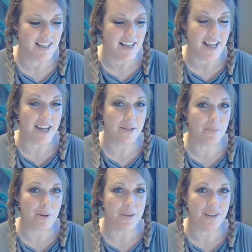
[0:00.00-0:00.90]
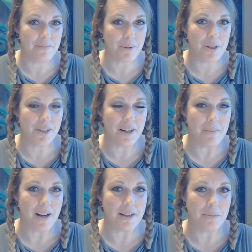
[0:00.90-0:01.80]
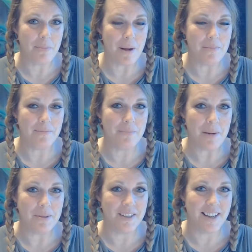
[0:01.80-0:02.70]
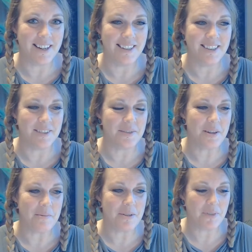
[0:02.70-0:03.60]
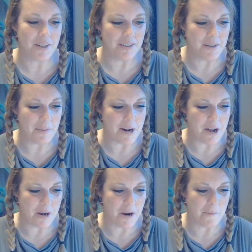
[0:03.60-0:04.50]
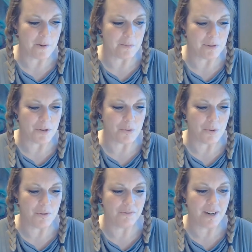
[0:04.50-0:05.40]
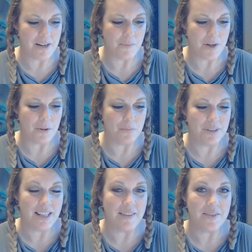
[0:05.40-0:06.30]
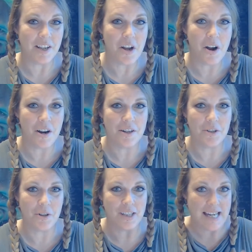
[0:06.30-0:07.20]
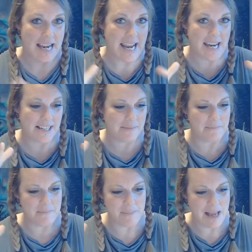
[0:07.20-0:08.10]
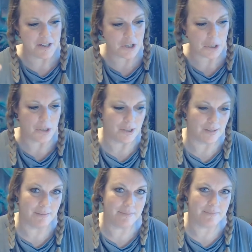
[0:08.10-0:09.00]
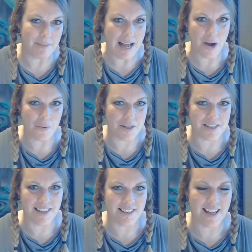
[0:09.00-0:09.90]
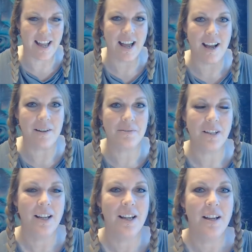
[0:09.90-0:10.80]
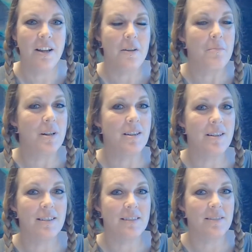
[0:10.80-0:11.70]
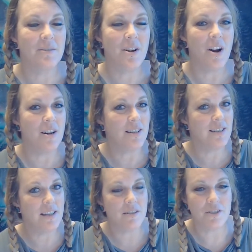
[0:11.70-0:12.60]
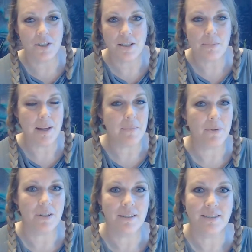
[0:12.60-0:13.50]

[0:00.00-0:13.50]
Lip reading: Hate to burst anybody's bubble there, or if someone's feeling a little bit uncomfortable truth for anyone who believes the cards are innate magical powers that they have. But honestly, they're just paper.